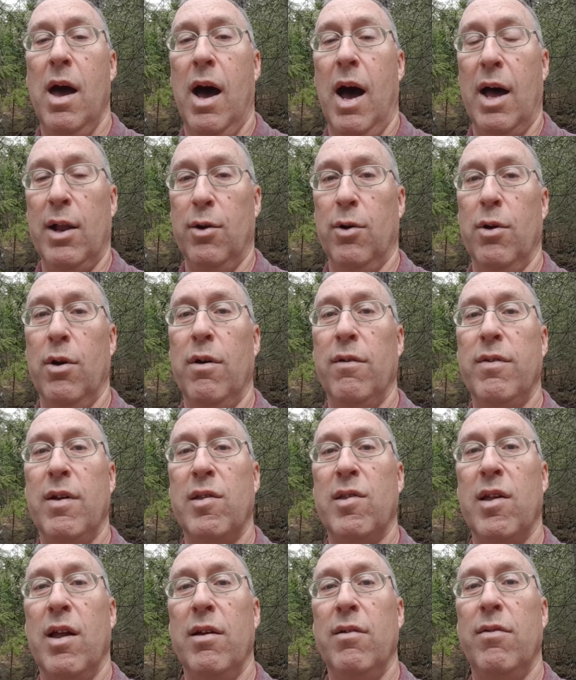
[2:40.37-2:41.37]
I don't know if
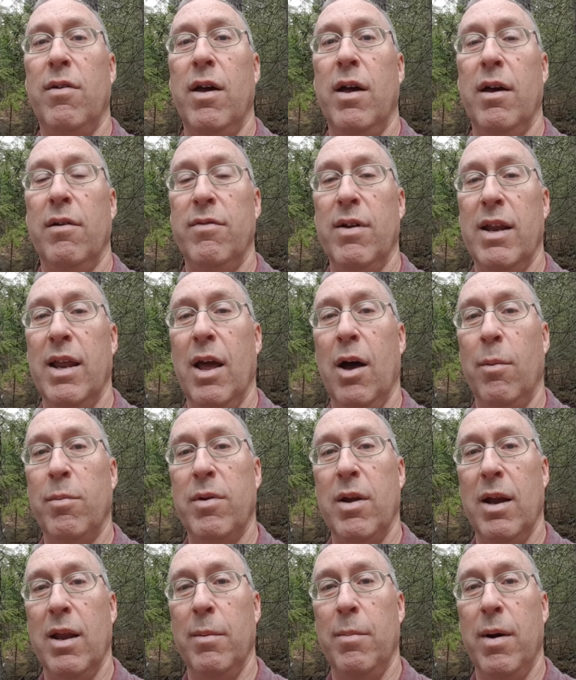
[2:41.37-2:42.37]
that's of any help
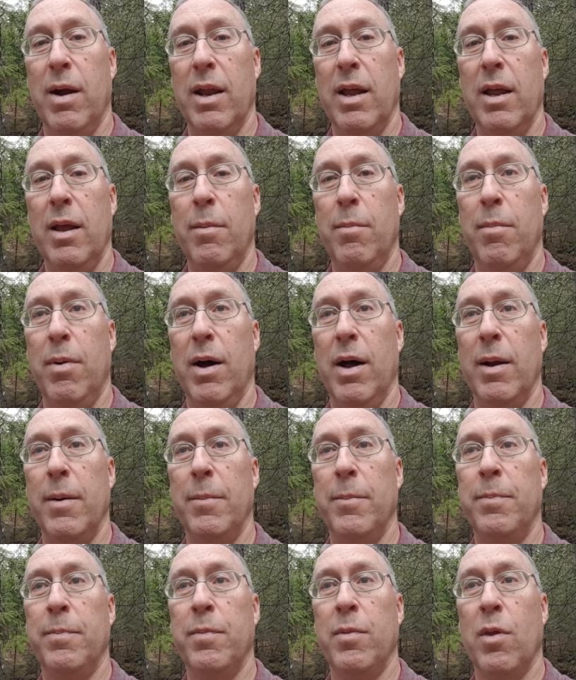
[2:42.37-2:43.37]
to anybody, but
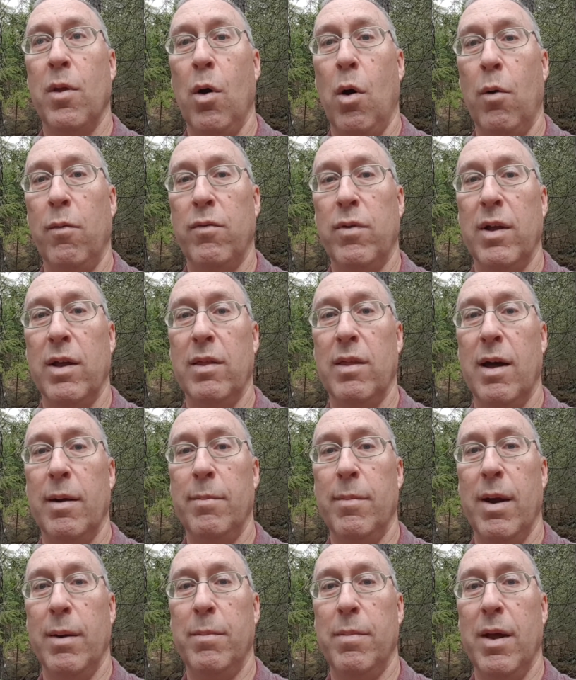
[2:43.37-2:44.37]
hopefully that
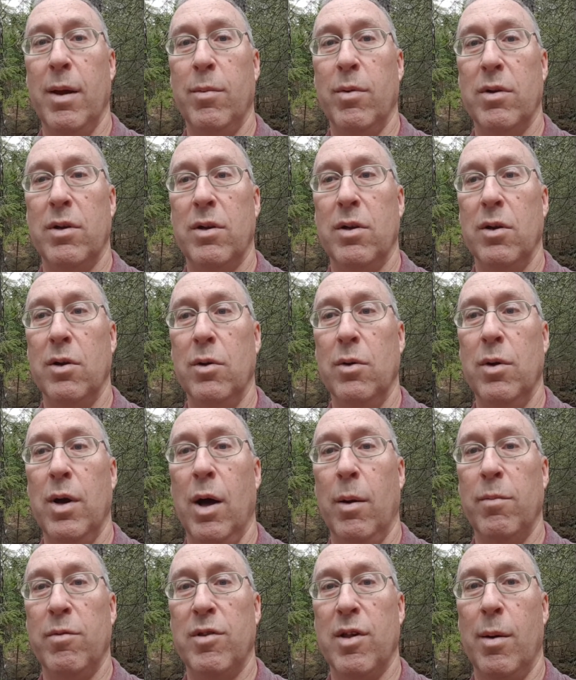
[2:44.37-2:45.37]
might be able to
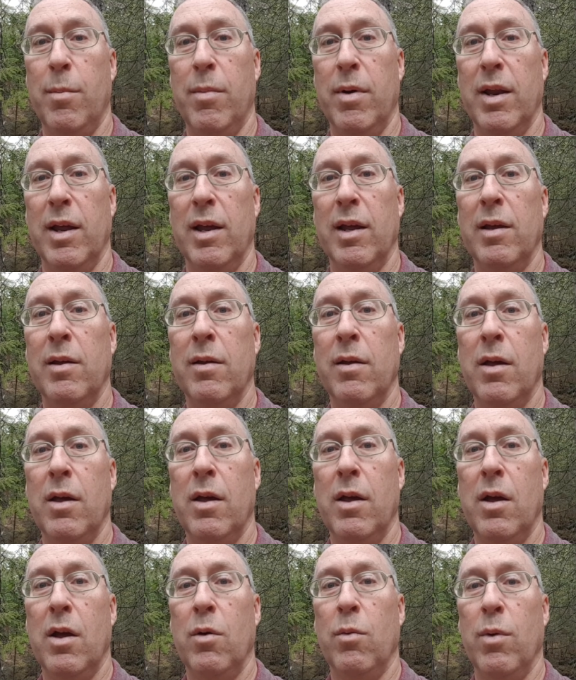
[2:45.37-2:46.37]
help somebody
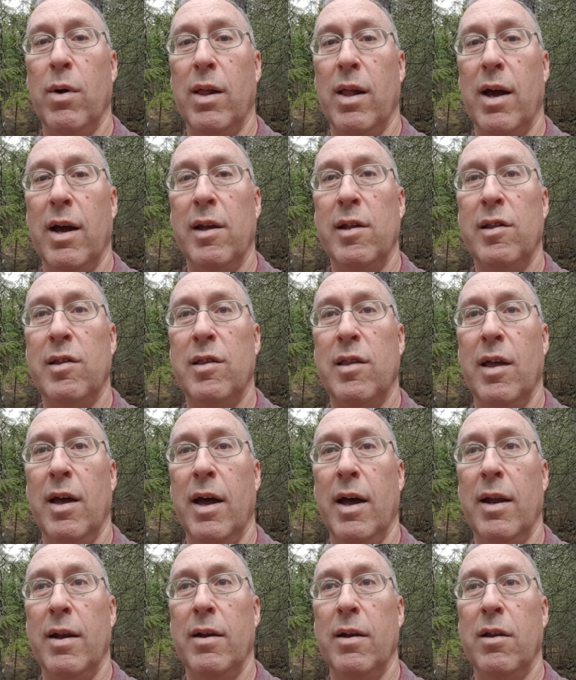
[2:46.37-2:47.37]
realize
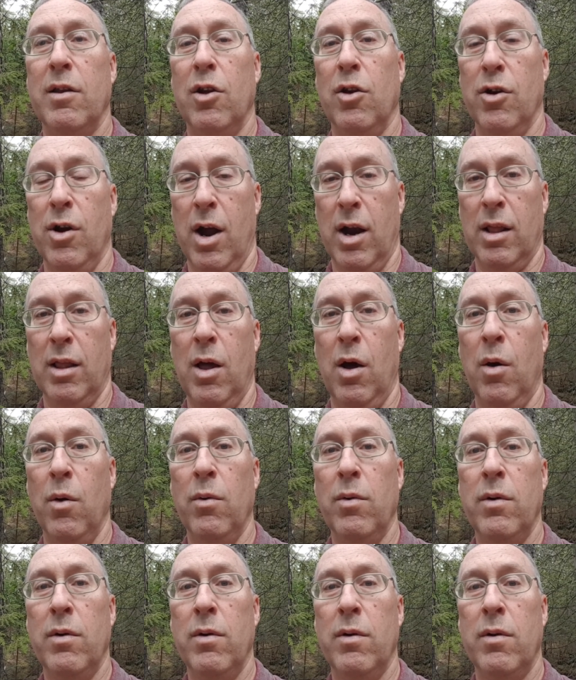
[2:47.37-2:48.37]
that you're not
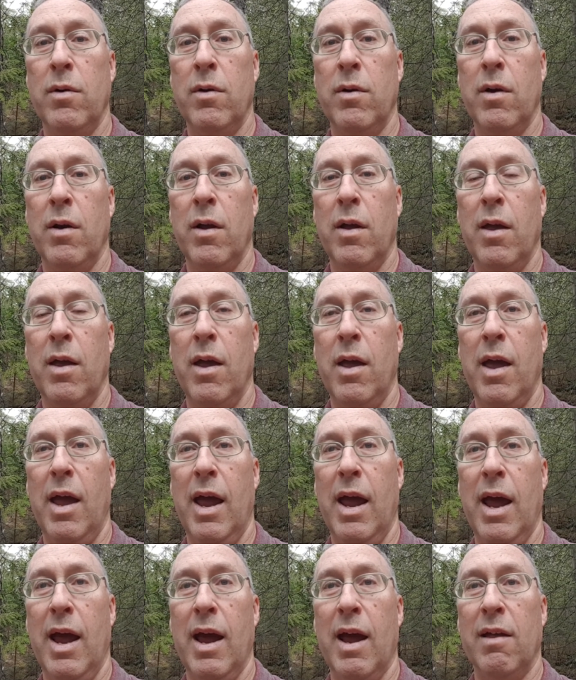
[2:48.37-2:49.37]
alone,
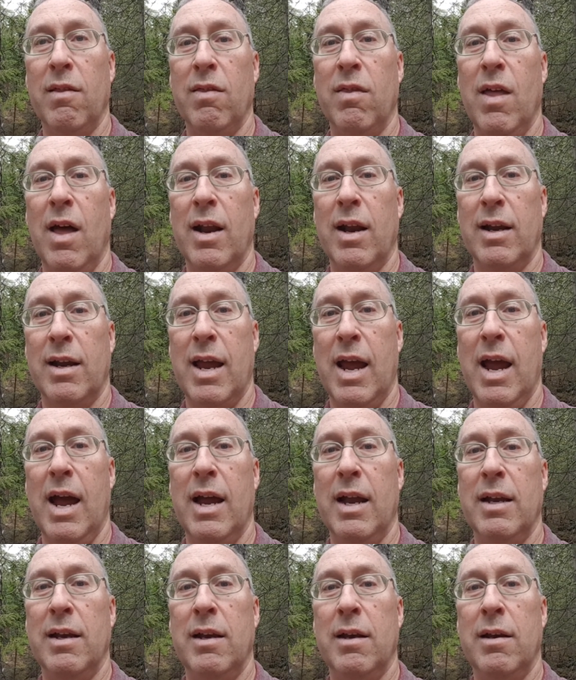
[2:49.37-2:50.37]
and that it
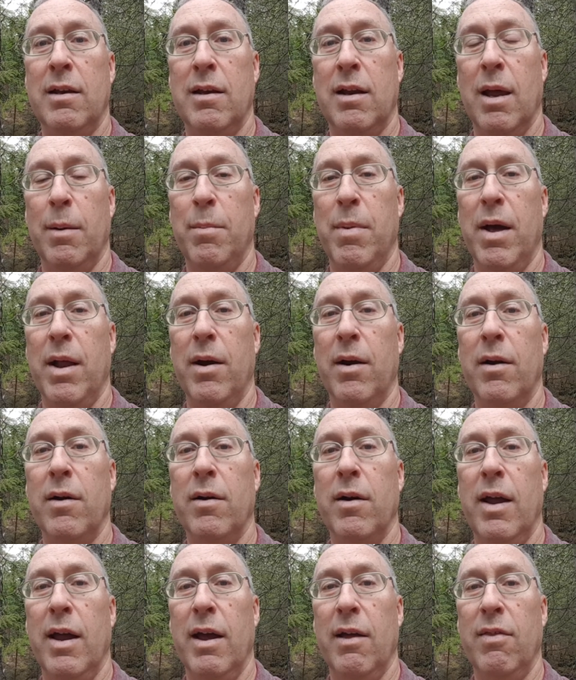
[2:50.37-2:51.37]
can get better,
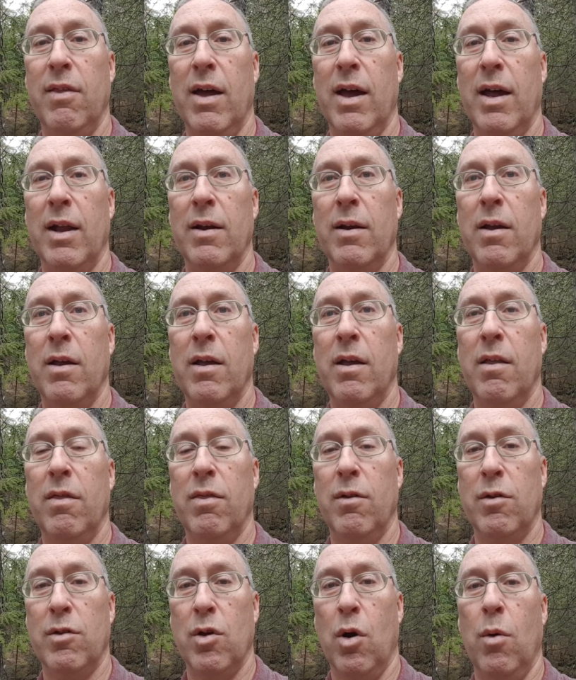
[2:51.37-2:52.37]
and that
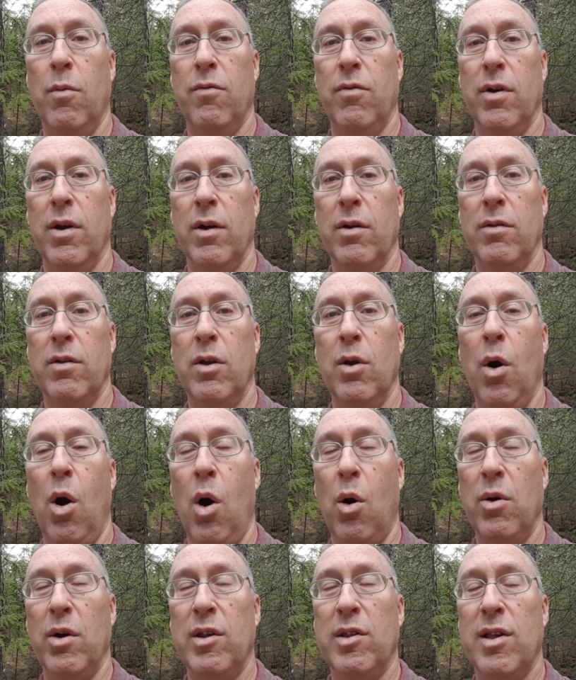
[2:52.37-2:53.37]
there's hope for you. You
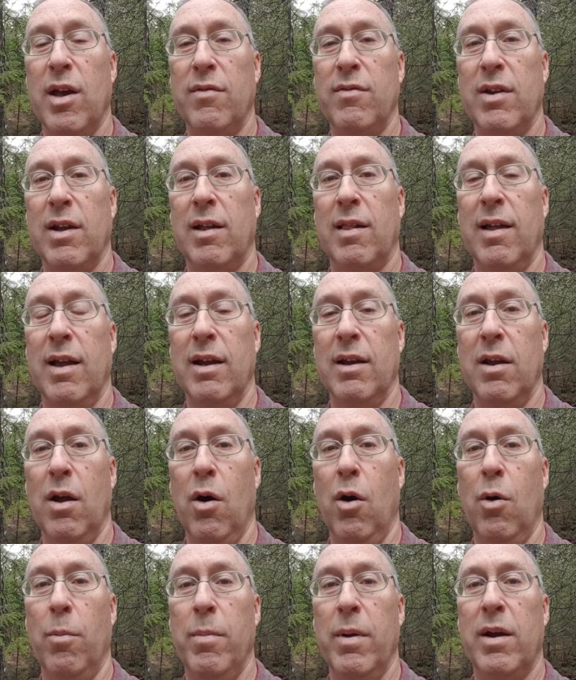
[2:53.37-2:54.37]
always have to cling to
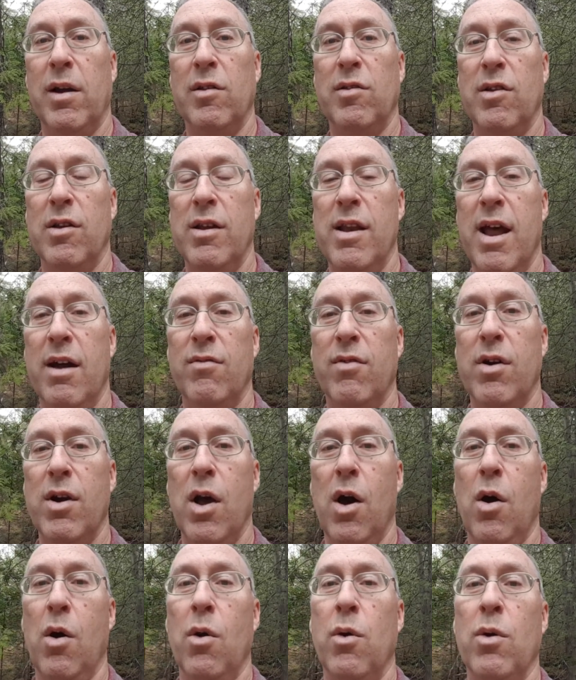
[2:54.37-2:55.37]
hope, because you never
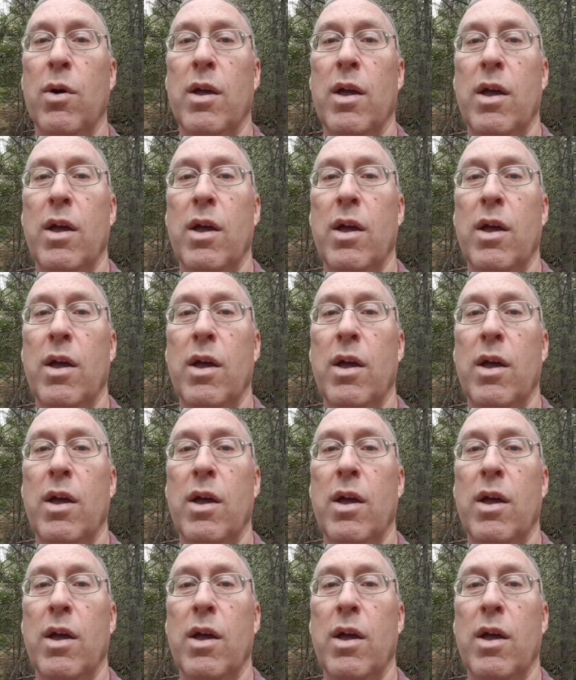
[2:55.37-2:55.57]
know.